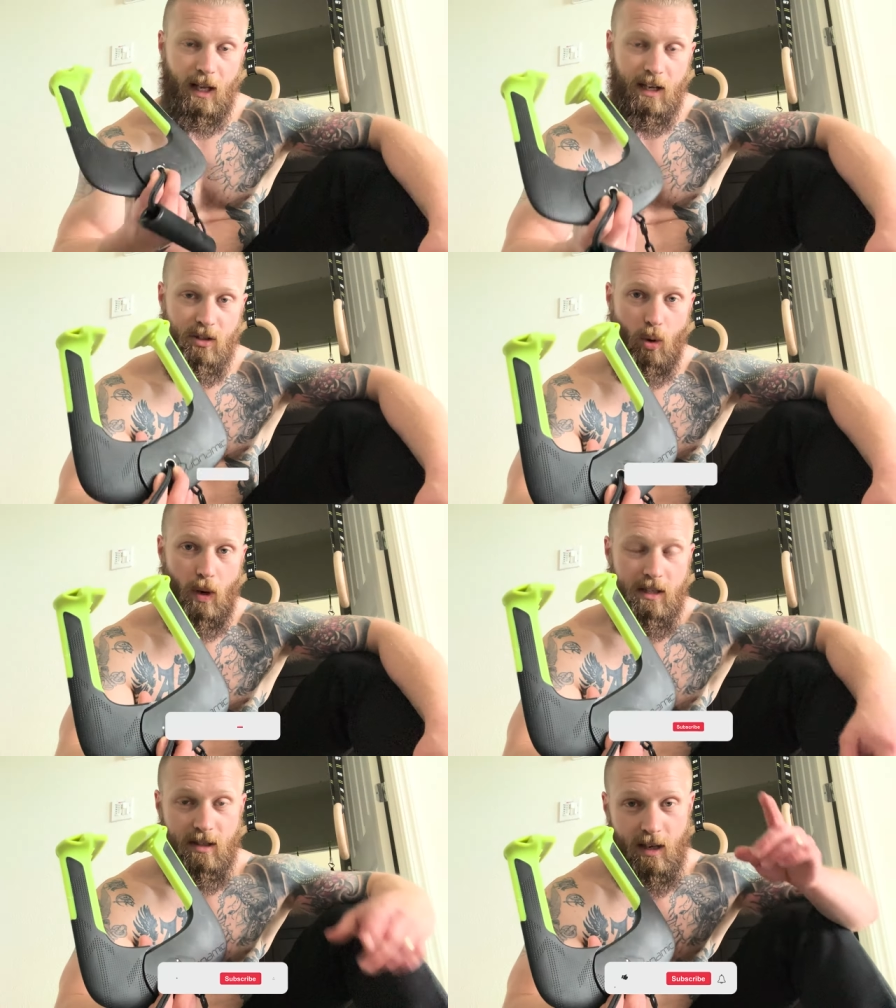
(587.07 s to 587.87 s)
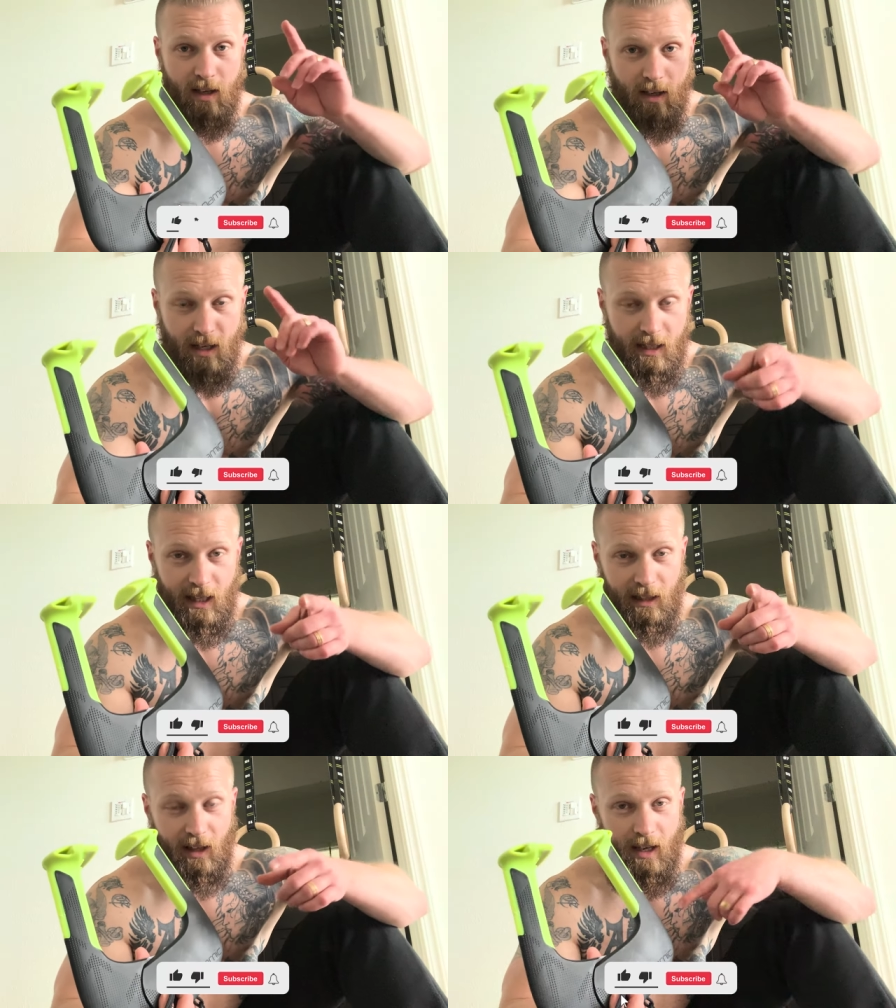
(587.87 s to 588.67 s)
As always, hit
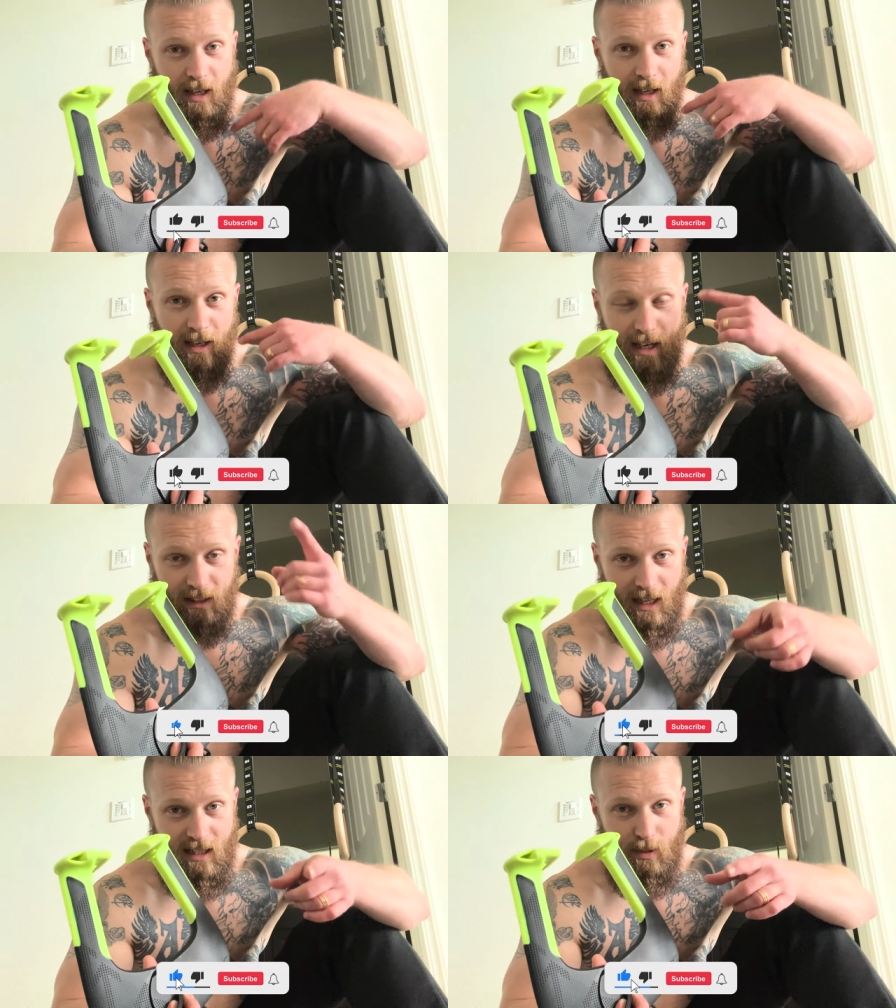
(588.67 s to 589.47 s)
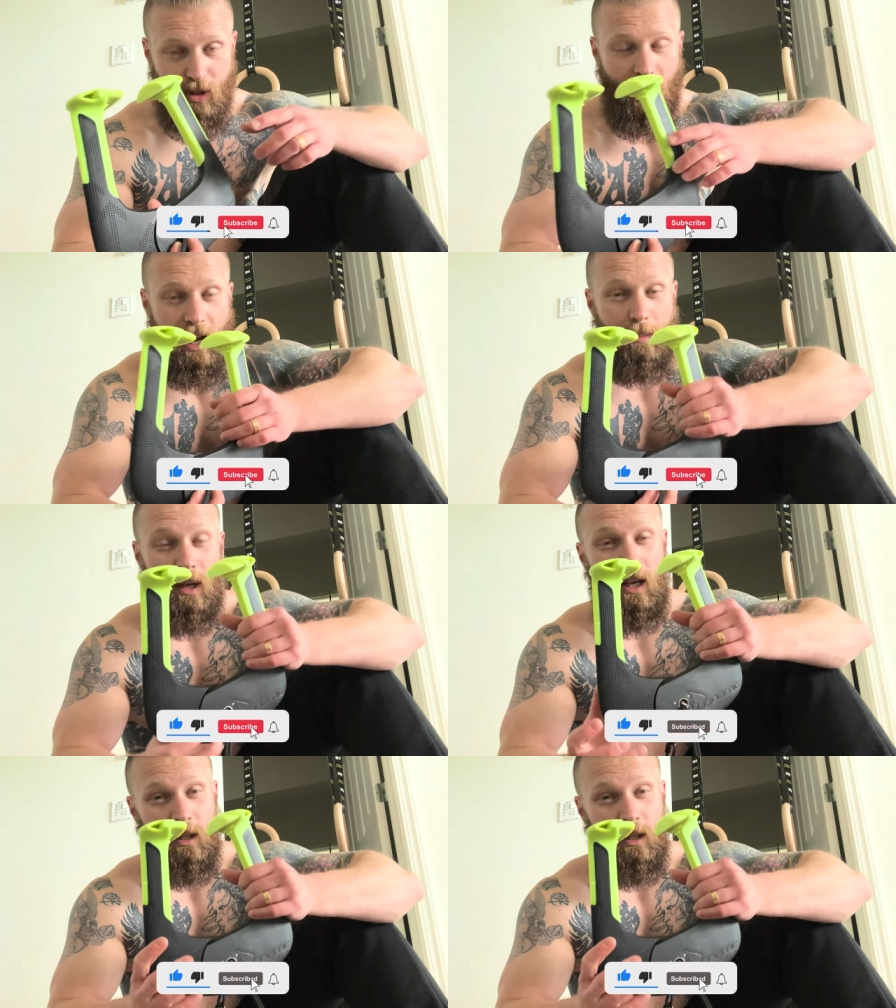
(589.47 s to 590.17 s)
that like, hit that subscribe.